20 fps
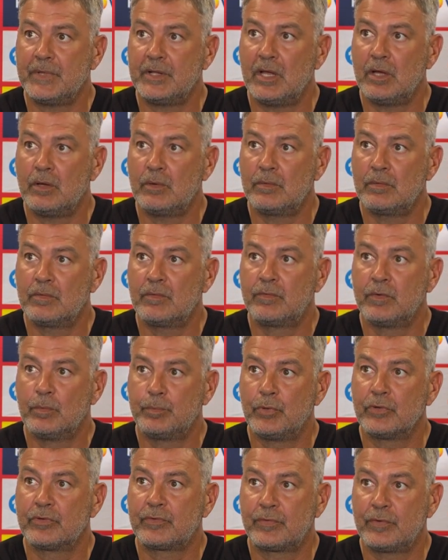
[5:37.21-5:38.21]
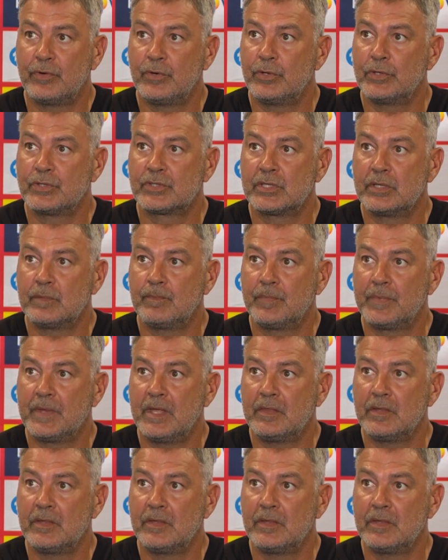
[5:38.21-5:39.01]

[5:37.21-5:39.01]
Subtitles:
you know, football's first and